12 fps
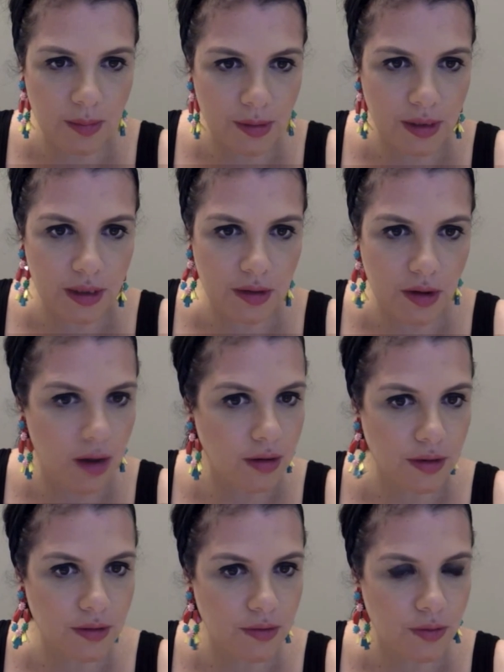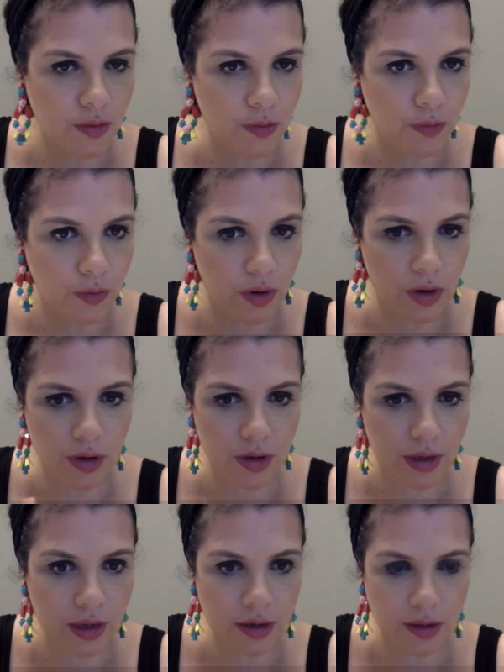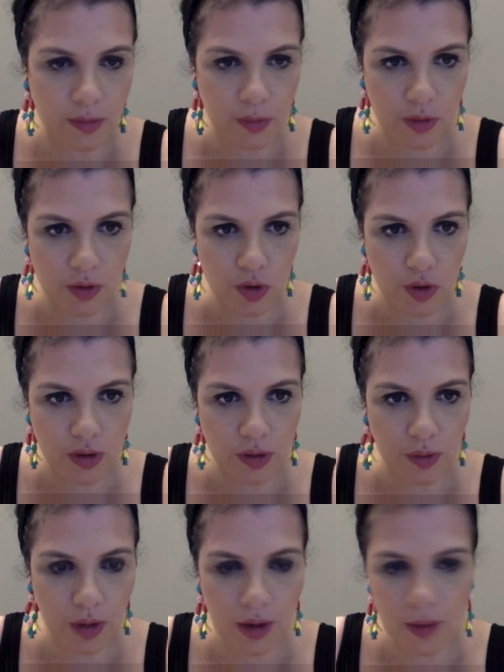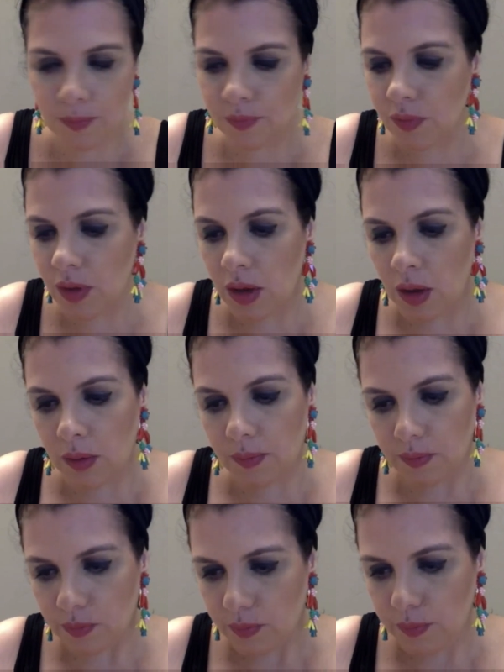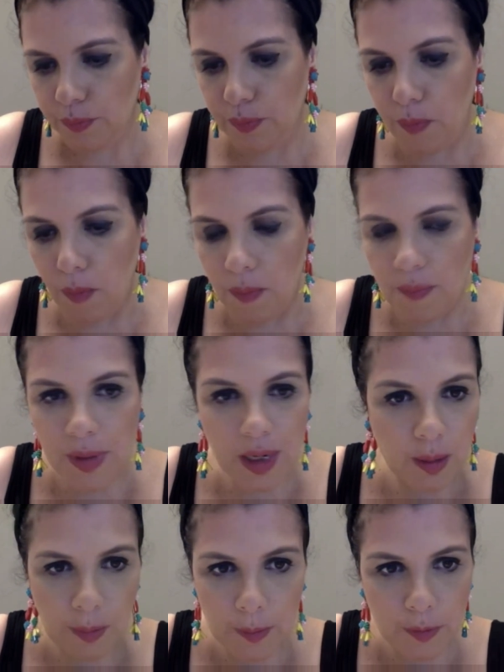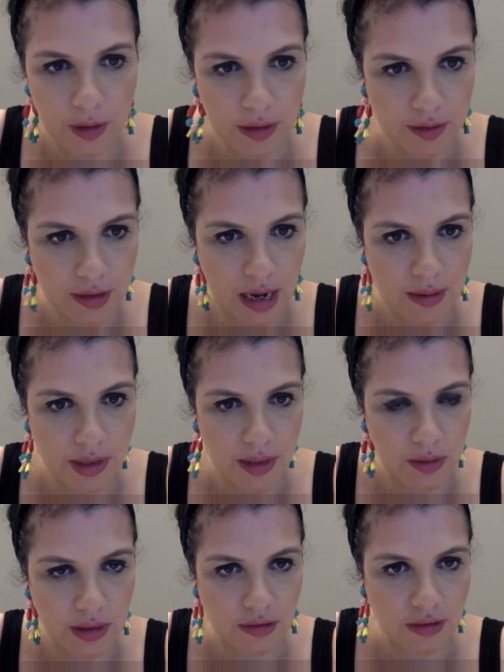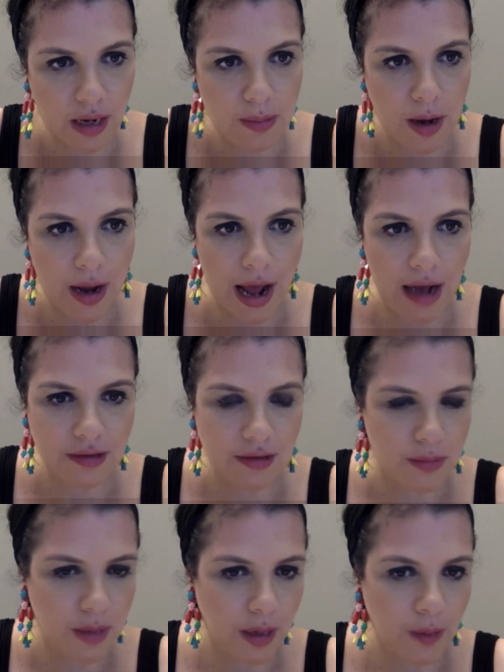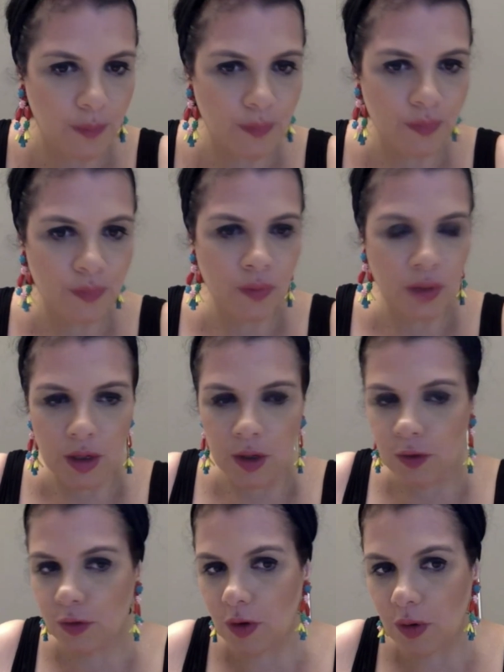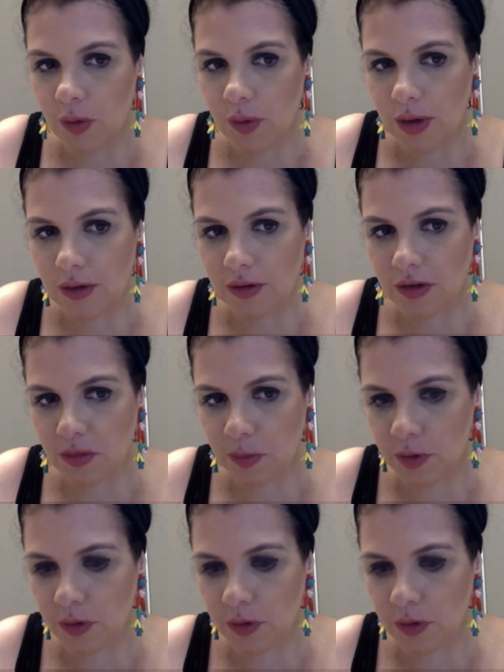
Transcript: million for her to get an abortion, okay. Many people at the time that this came out asked me, so is this